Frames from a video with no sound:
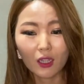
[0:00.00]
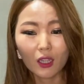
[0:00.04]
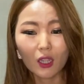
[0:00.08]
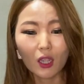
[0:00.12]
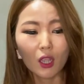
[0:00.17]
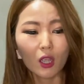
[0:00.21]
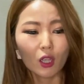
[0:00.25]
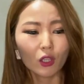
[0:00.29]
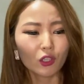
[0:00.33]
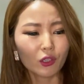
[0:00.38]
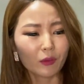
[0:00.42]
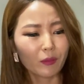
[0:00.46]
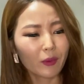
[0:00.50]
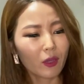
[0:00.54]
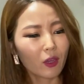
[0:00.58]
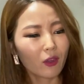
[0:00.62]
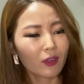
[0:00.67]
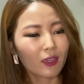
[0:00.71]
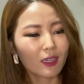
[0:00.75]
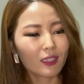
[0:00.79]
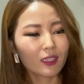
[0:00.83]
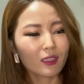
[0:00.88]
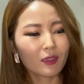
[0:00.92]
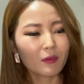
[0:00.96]
-hmm. To be
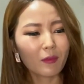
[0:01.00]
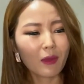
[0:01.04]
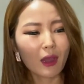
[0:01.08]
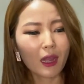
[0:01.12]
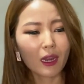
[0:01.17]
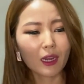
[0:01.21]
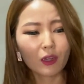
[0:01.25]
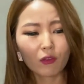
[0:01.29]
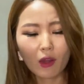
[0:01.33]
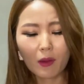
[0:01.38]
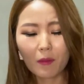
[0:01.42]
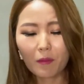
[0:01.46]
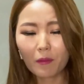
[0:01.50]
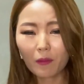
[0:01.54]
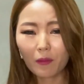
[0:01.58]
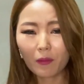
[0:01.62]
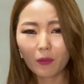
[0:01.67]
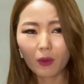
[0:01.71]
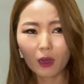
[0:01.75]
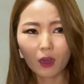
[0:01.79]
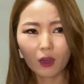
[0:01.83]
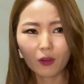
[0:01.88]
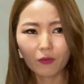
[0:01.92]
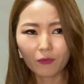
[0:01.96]
honest, my
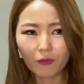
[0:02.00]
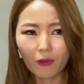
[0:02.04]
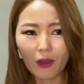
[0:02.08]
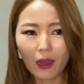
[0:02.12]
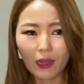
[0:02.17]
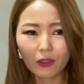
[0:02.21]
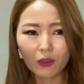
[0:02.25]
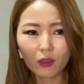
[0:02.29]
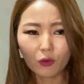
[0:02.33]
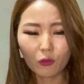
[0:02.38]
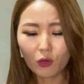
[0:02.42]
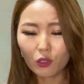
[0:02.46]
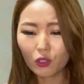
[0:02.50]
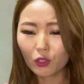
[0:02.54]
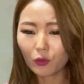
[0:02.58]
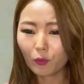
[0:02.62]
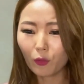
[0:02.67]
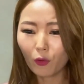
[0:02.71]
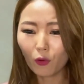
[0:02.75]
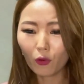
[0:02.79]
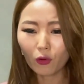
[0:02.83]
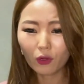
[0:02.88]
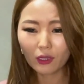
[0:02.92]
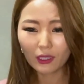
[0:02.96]
grandfather uh, was
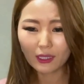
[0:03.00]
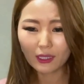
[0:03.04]
born